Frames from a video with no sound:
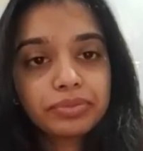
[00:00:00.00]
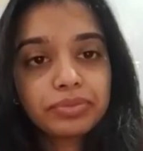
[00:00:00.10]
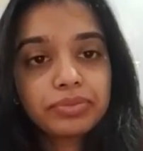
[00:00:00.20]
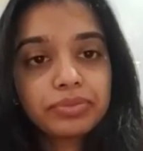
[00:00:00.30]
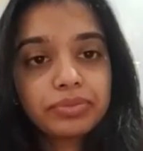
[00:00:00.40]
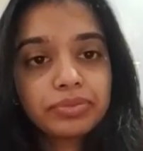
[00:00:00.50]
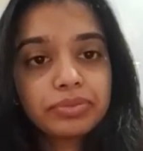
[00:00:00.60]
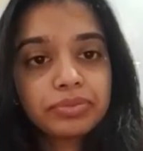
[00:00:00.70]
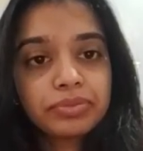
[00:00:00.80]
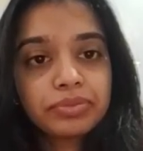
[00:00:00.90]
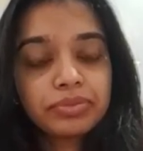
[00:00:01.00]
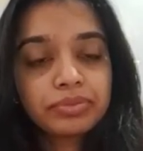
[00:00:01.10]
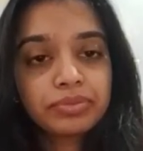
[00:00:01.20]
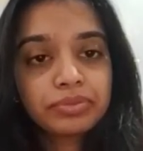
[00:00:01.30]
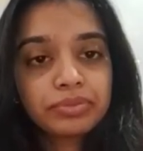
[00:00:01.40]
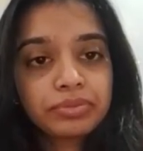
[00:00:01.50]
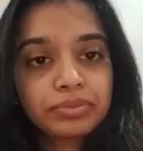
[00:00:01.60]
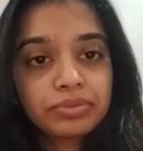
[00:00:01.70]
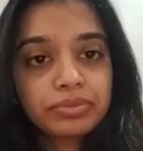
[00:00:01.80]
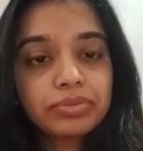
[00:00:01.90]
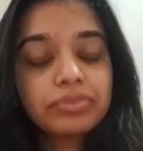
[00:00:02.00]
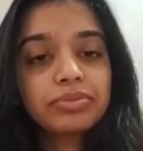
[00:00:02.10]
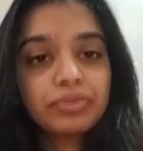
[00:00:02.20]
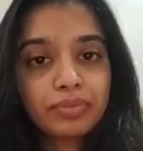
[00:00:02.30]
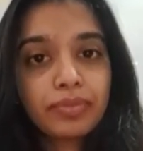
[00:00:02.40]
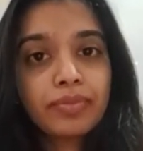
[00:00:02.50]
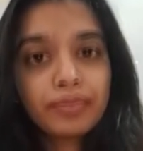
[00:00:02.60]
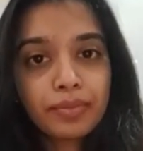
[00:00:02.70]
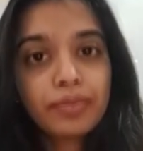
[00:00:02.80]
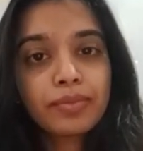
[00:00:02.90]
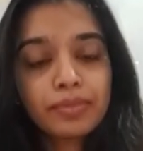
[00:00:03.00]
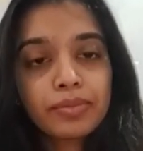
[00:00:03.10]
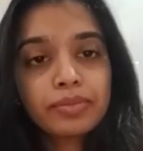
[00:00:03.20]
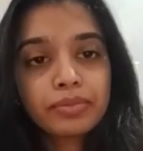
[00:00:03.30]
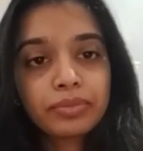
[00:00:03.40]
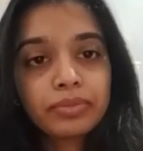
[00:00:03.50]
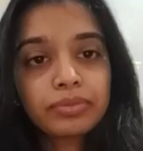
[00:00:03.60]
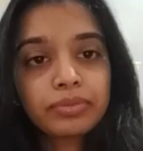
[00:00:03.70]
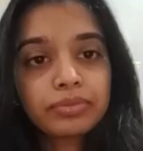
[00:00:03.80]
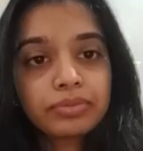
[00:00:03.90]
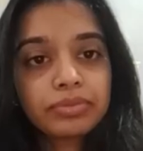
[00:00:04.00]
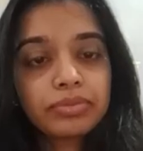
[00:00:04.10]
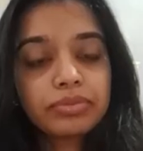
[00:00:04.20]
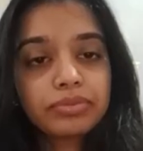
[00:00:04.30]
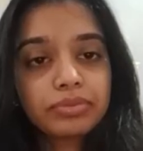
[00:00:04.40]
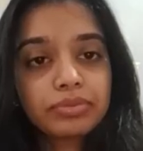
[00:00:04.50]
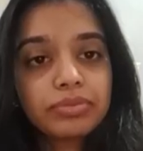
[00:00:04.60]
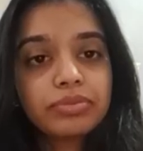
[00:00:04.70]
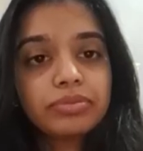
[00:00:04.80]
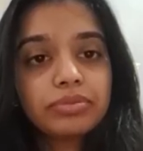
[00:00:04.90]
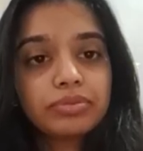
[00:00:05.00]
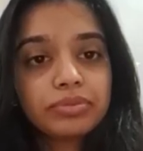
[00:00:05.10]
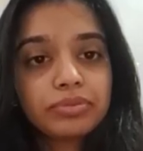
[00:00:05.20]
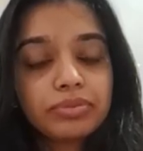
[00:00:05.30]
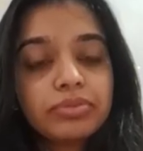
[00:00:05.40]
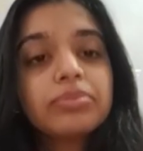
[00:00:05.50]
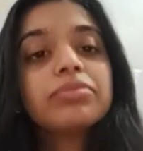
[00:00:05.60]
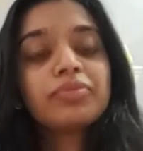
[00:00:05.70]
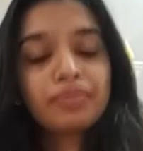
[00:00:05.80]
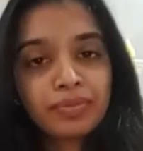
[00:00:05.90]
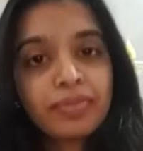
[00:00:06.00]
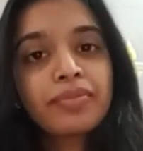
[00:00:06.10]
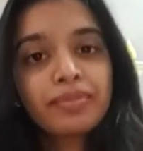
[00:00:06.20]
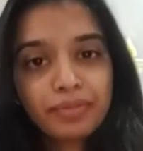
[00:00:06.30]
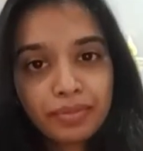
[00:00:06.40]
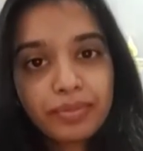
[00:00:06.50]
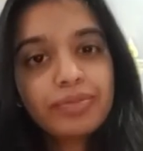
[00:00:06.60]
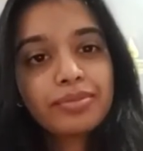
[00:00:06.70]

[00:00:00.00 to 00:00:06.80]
This person isn't speaking.